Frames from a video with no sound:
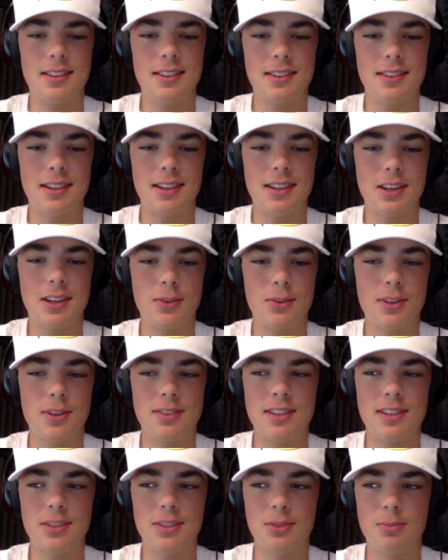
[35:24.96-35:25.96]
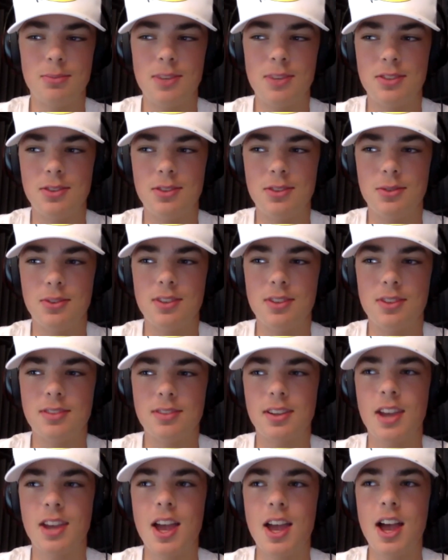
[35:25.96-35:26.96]
that kind of resonates with me too. Cause
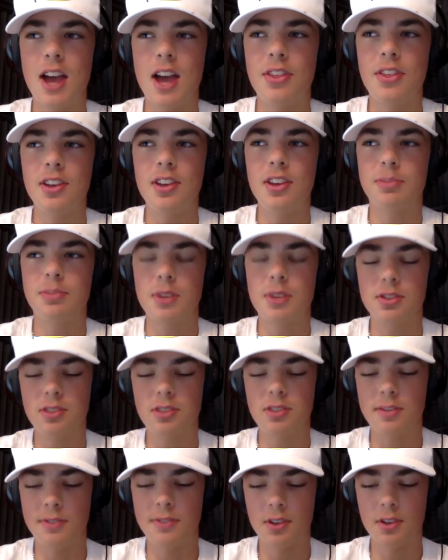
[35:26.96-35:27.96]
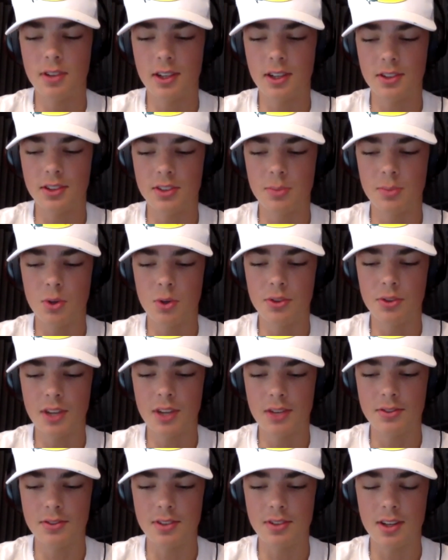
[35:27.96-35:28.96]
like, I think especially if you're in like a small
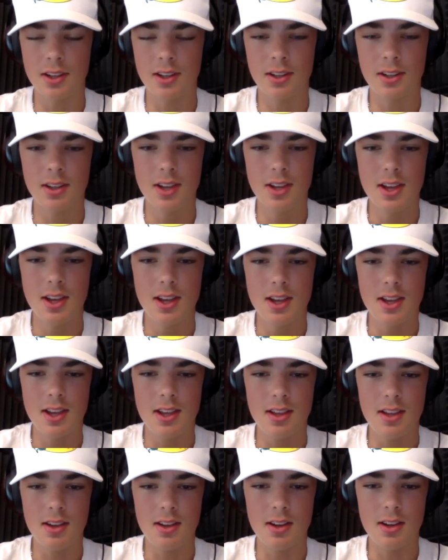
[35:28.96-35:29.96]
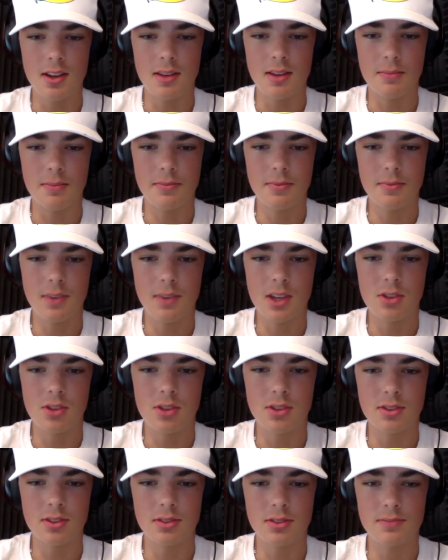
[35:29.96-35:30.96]
town setting, and
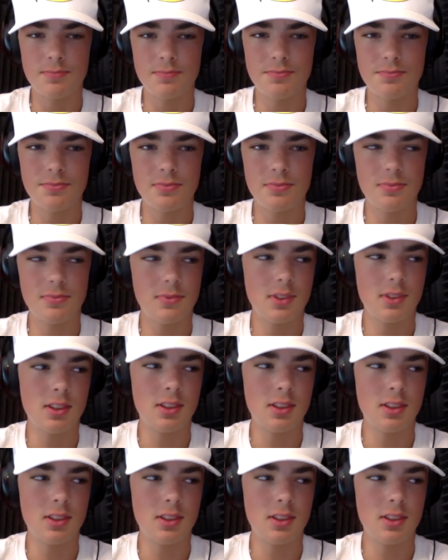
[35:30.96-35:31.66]
just like